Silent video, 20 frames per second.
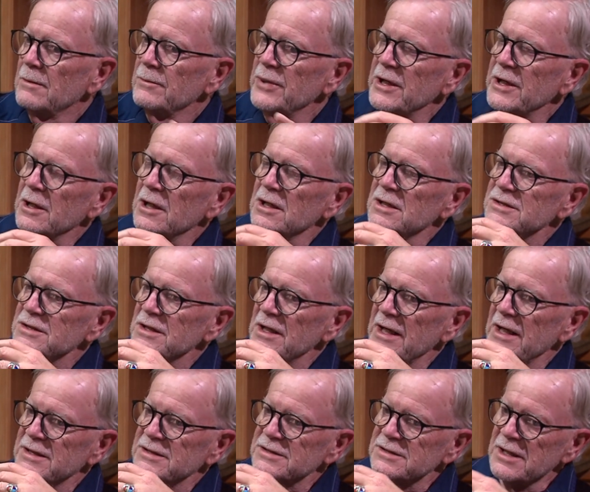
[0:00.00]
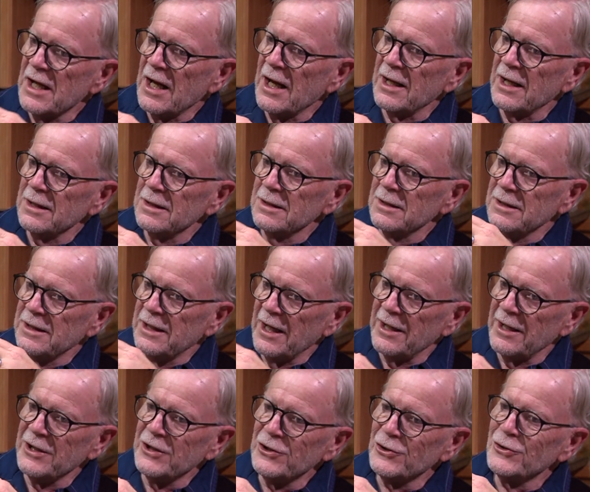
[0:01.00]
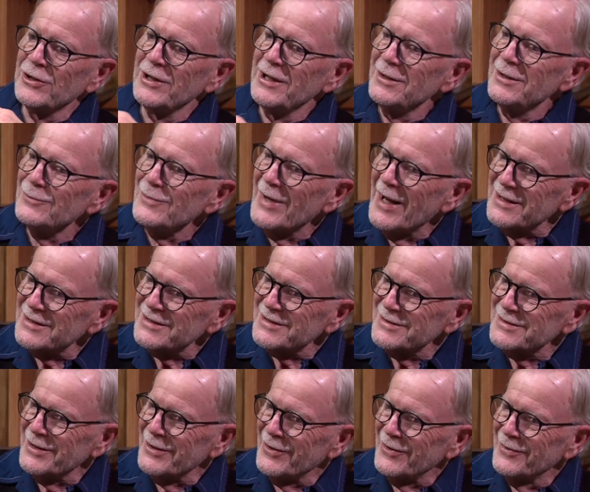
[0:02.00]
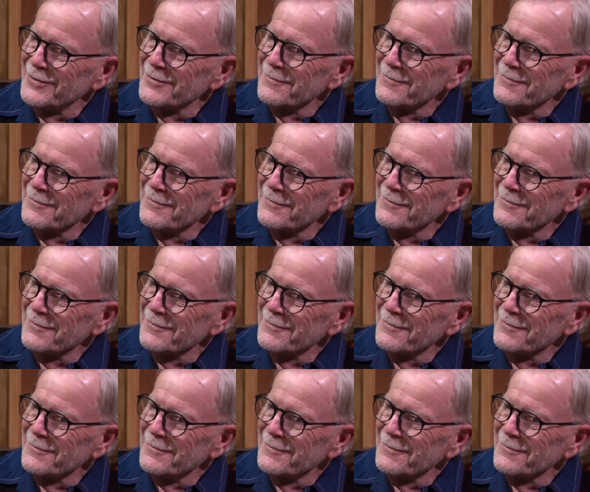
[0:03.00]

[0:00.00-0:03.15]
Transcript: because it's not getting your need met still.